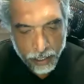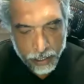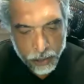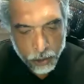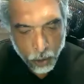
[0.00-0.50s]

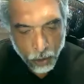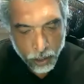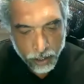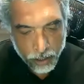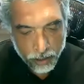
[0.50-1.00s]

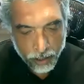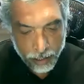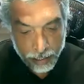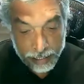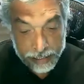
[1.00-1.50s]
Destroyed
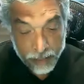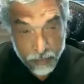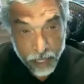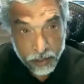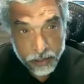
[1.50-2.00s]
is the
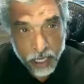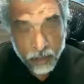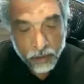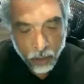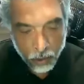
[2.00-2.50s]
mother's
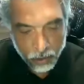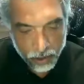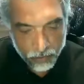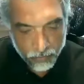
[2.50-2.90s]
household.